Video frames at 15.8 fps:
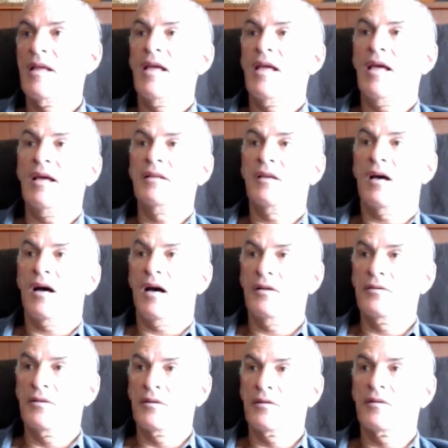And
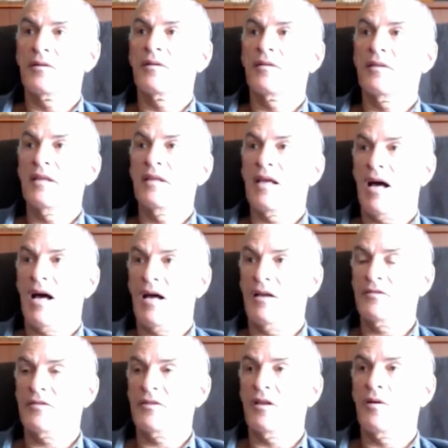under the
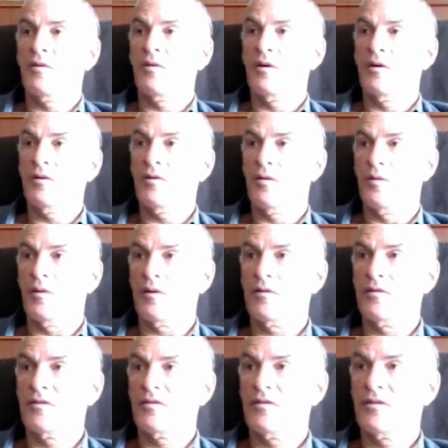Oslo
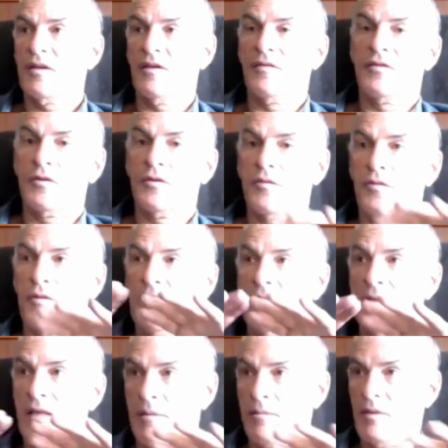Accords, if you
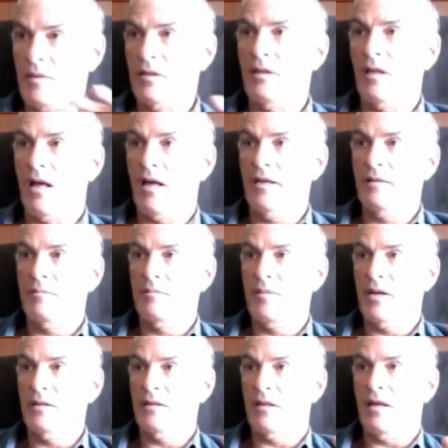read them line
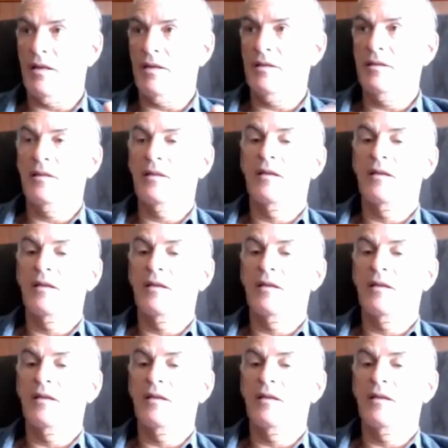by line,